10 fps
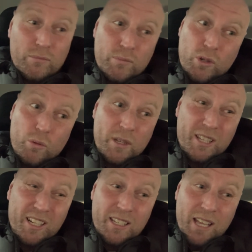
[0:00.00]
You know, we
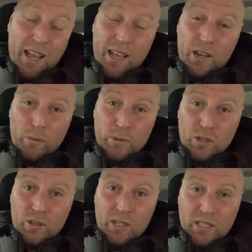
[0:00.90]
didn't get an
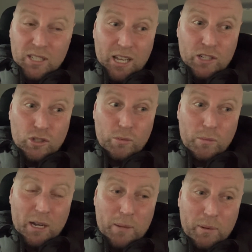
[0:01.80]
opportunity to catch up with
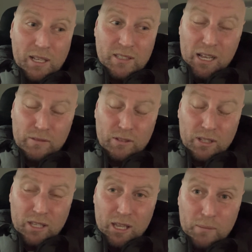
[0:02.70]
many players after the
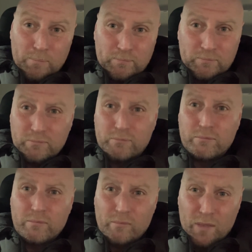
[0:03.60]
game.
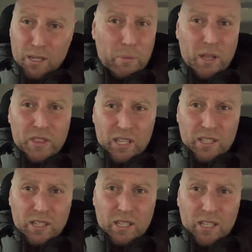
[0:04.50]
But I
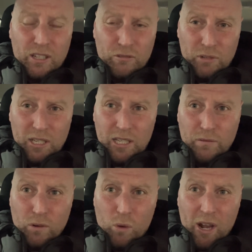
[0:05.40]
think really
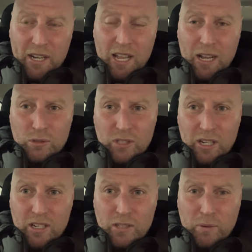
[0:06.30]
from what Eddie Howe said
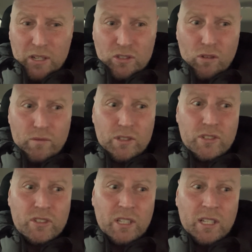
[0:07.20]
in his press
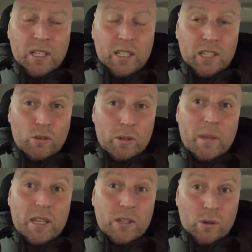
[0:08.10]
conference, you know, he
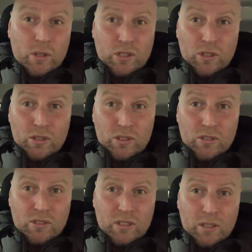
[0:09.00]
made no
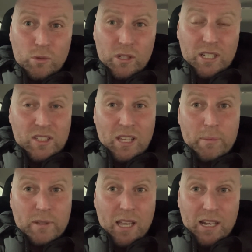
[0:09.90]
excuses. He wouldn't
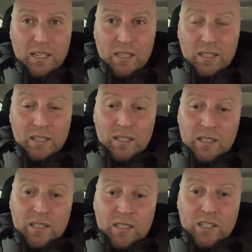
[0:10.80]
accept any,
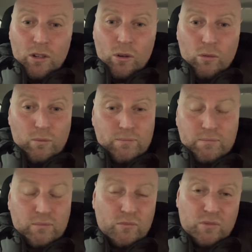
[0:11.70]
you know,
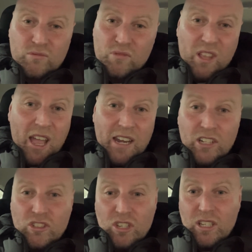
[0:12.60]

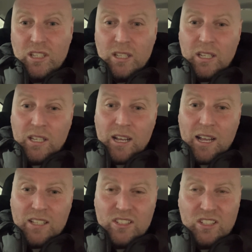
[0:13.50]
energy,
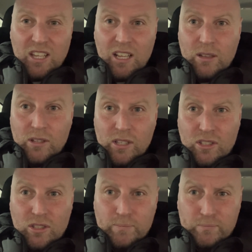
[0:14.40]
staleness.